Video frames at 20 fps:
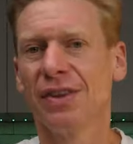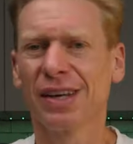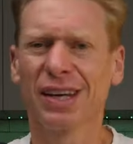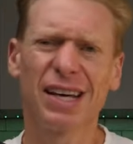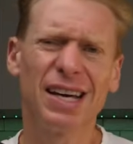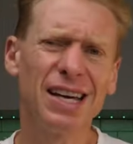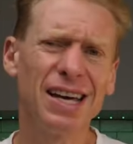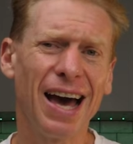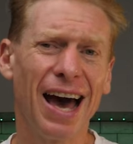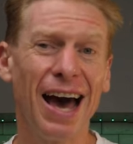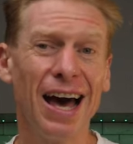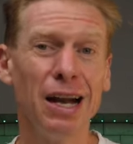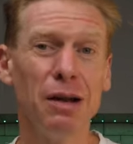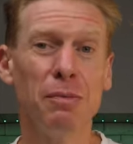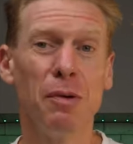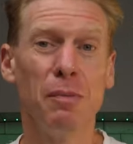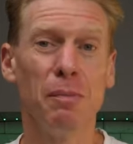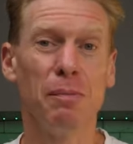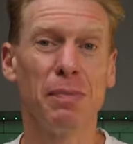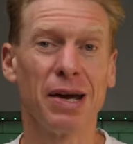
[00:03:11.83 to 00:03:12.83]
The key
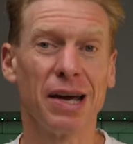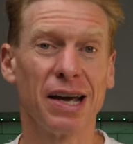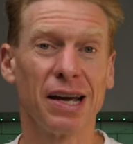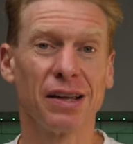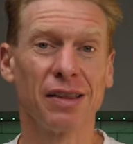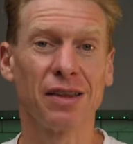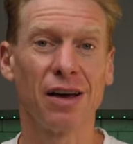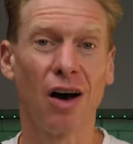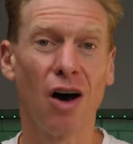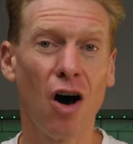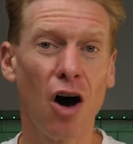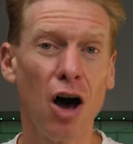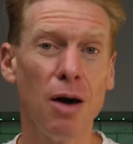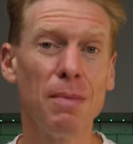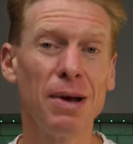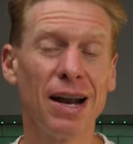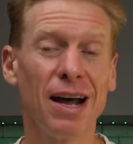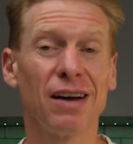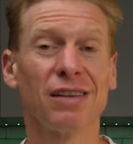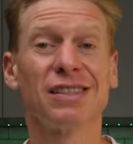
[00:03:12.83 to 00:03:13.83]
element being that
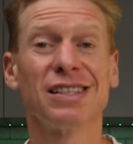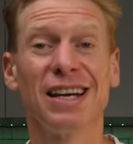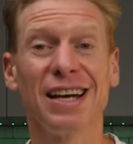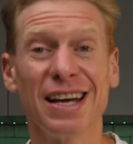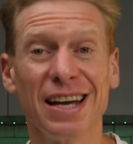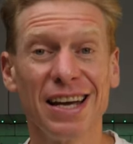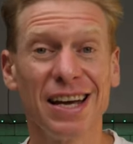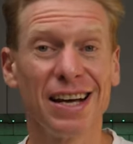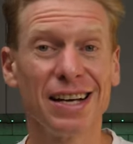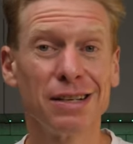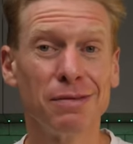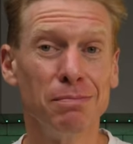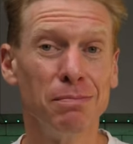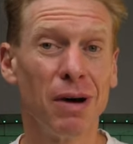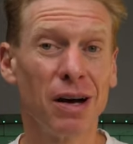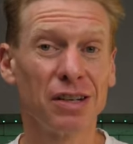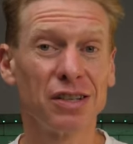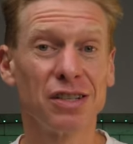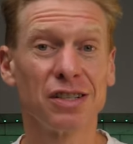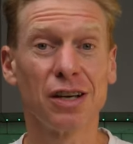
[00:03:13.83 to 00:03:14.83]
I'm allowed to eat as
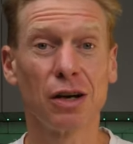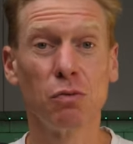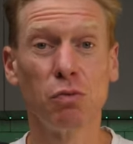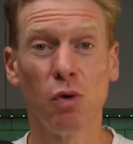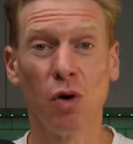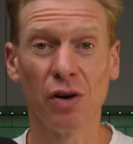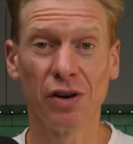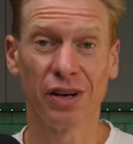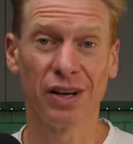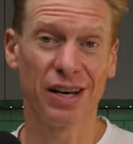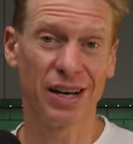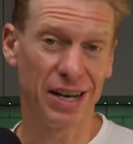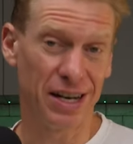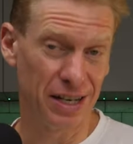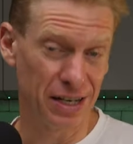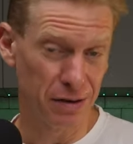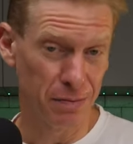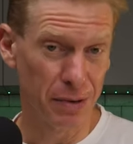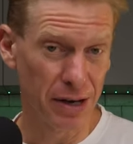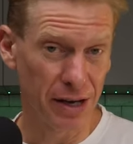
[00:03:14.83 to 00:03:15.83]
much as I want at each